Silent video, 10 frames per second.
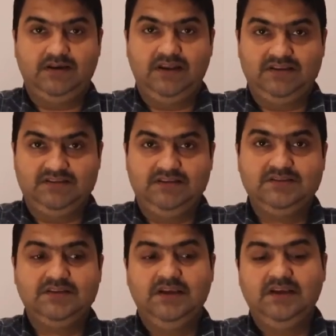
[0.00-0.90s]

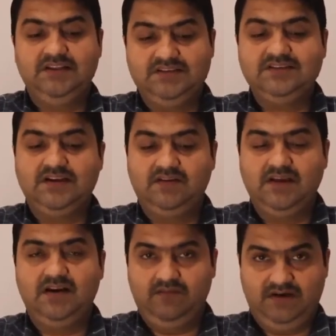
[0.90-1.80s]
classes, this is
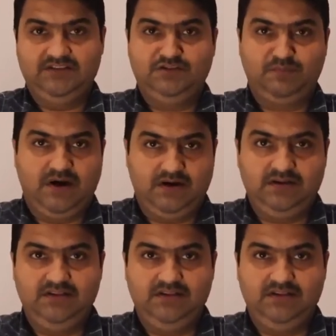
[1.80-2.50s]
advanced part.